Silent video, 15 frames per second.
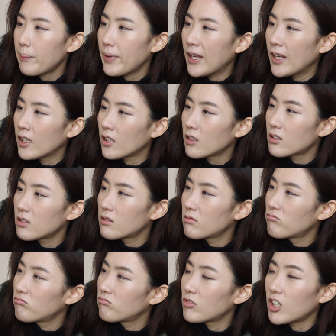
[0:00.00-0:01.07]
pink
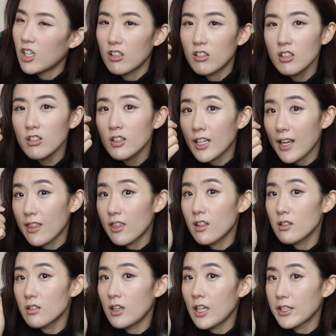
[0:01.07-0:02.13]
color,
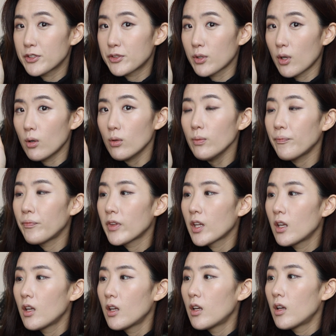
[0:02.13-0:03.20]
like so.
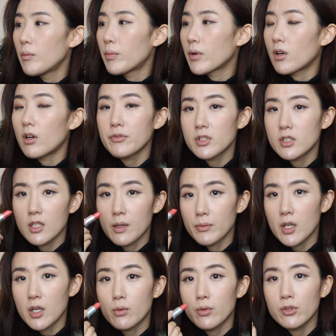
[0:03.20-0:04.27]
But obviously I'm
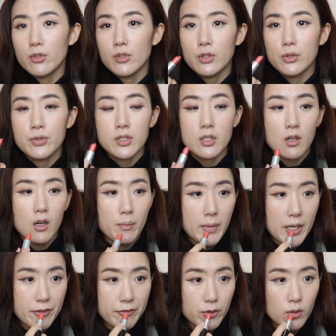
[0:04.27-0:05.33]
going to use it on
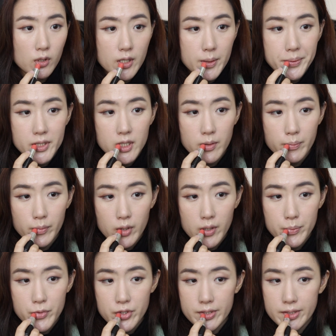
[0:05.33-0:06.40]
my full lips, but
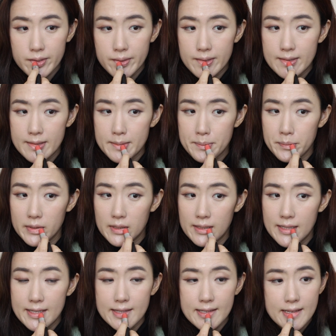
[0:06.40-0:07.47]
I'm just going to
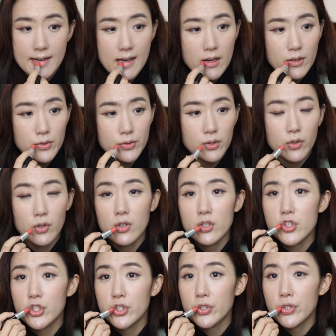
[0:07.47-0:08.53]
blend it out. So
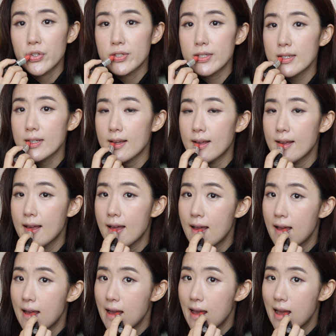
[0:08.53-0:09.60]
just use it
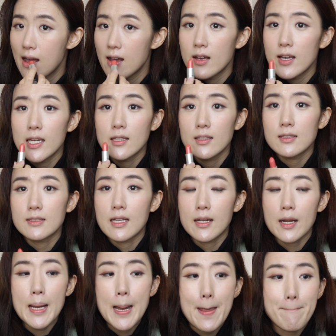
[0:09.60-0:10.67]
in the
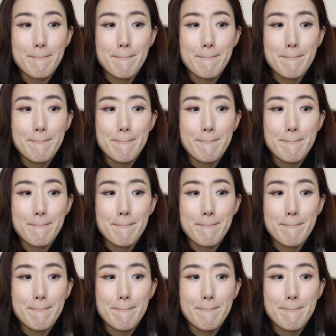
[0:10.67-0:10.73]
center